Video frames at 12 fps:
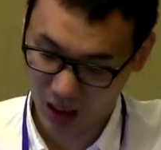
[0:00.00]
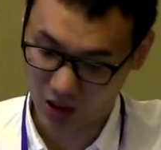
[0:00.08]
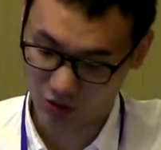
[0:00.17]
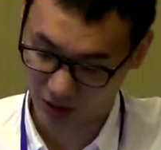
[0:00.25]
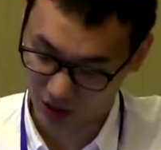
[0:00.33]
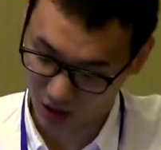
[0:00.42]

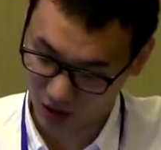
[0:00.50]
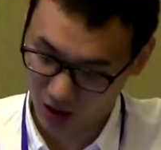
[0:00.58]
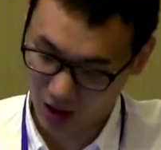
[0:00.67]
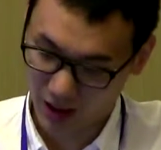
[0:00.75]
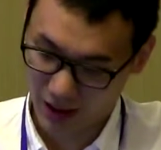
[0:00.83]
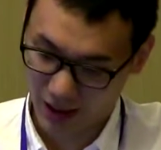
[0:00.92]
adrenal
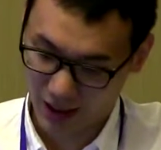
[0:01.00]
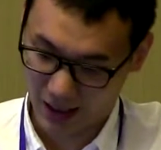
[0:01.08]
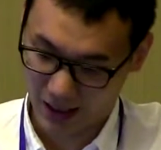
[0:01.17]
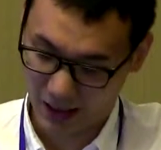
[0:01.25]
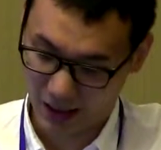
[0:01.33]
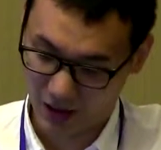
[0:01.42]

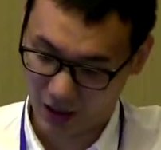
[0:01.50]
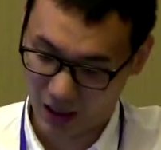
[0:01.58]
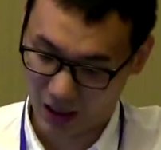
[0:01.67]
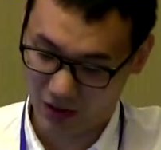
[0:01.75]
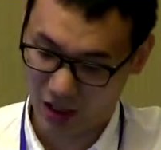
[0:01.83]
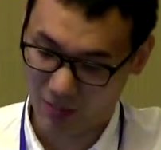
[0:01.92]

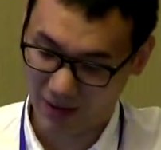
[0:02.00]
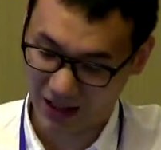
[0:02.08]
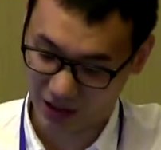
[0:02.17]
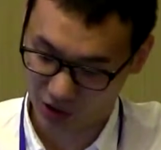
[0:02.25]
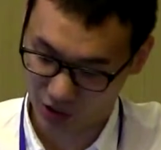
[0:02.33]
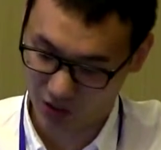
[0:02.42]
and
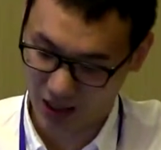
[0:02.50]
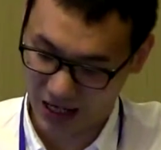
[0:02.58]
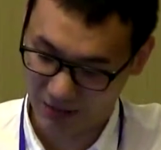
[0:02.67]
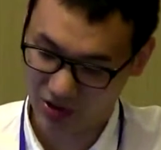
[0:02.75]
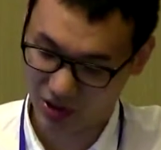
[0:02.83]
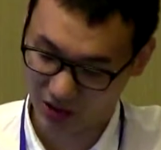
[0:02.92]
binding to the
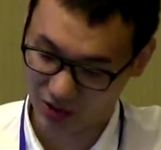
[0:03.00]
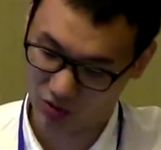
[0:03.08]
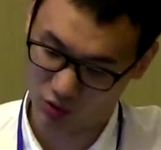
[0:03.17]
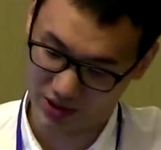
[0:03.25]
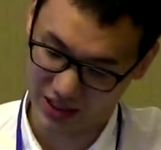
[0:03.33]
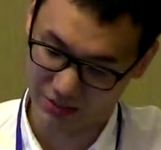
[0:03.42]

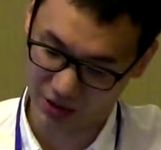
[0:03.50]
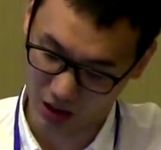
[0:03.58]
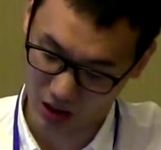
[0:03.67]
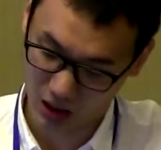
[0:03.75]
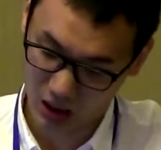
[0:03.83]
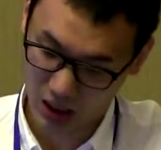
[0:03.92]
MC2
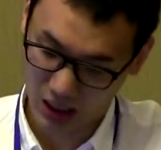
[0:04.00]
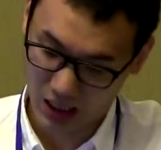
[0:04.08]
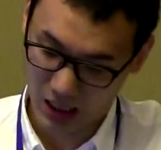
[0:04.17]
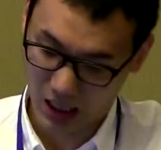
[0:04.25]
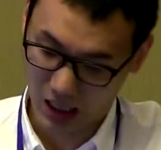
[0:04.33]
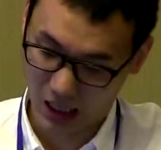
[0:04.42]
receptor.
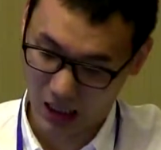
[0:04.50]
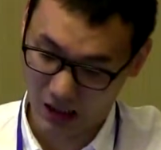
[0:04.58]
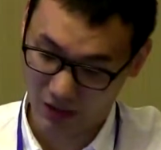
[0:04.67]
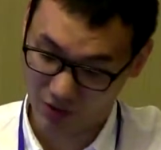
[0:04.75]
The